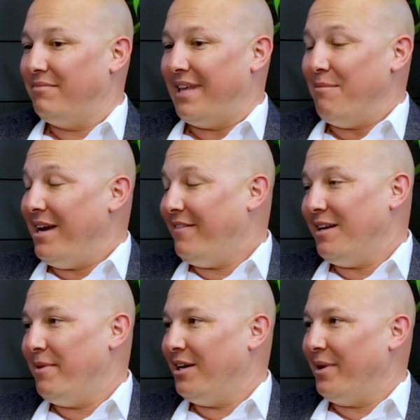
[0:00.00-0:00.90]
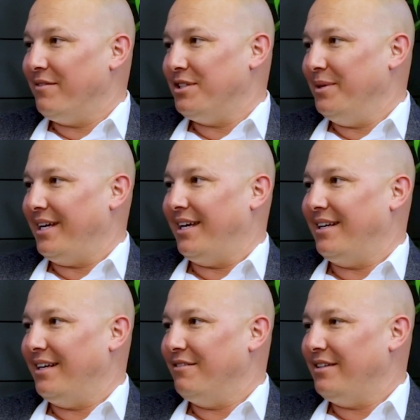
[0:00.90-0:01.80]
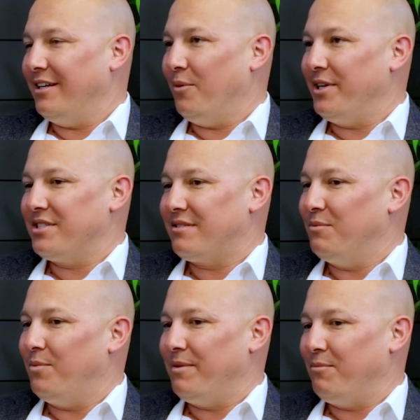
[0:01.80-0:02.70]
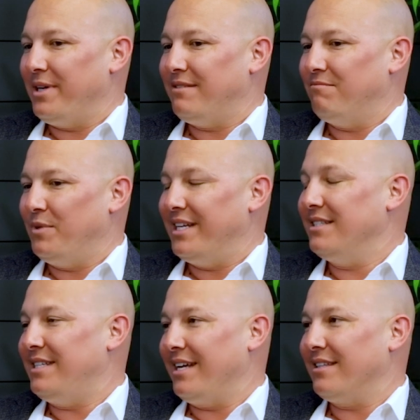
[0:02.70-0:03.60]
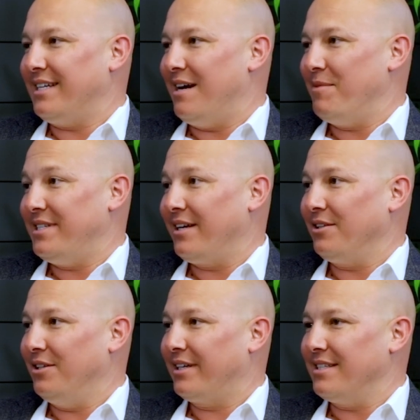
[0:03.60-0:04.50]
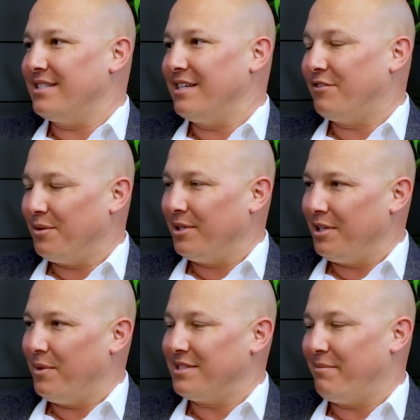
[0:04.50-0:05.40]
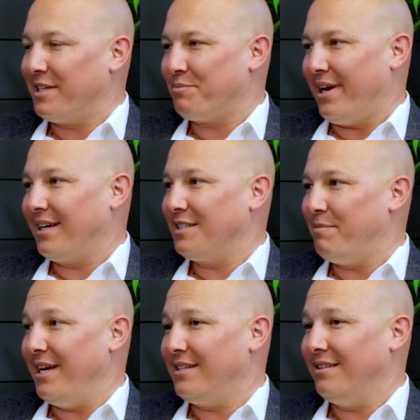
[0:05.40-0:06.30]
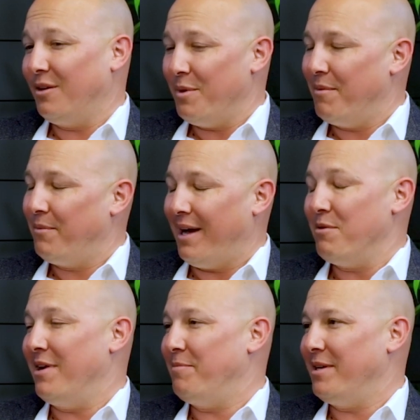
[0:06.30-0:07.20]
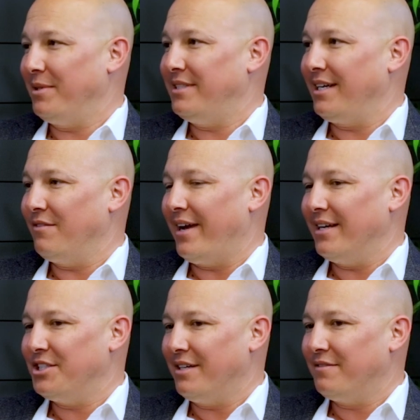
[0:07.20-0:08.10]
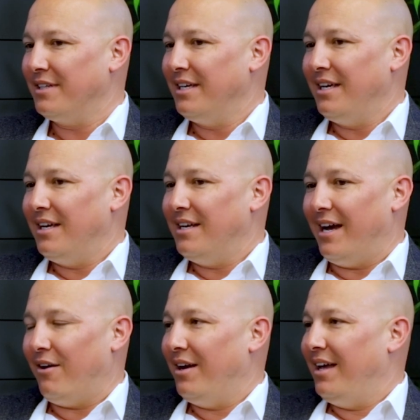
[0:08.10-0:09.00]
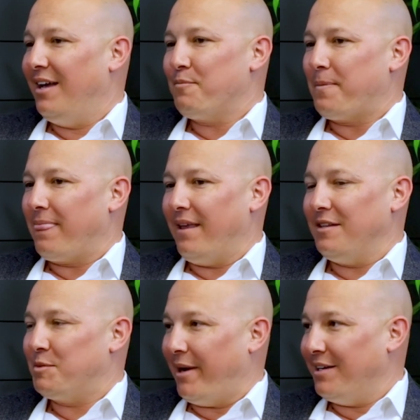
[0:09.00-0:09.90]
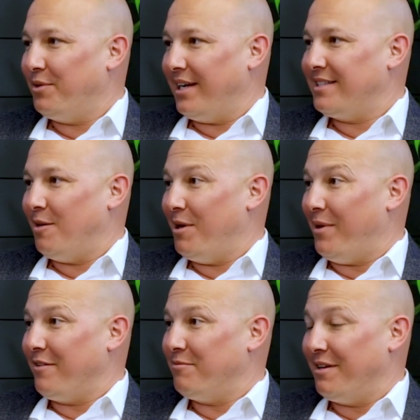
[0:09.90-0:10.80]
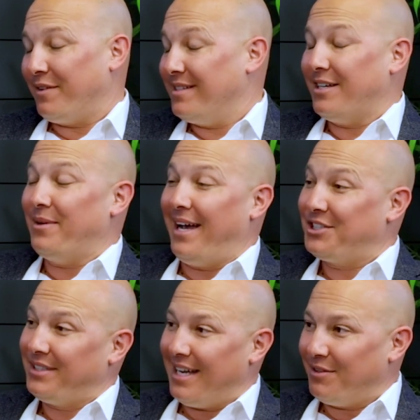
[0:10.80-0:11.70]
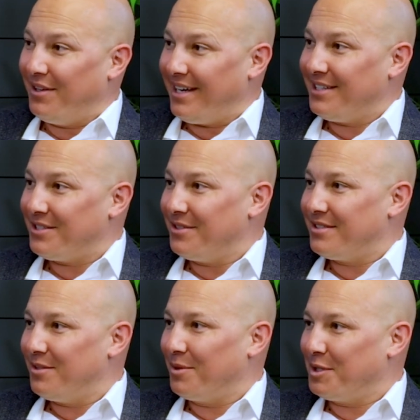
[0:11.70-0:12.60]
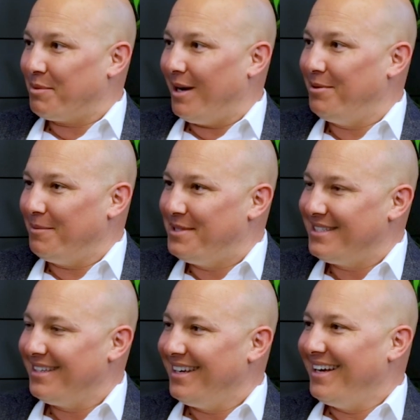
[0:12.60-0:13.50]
they may have had a better way of doing it. And, we didn't take the time to take a look and see if there really was a best practice baked in there that we might be able to take advantage of. Now, in spite of what I tell my wife and my friends, I don't actually have all the answers to the world's problems.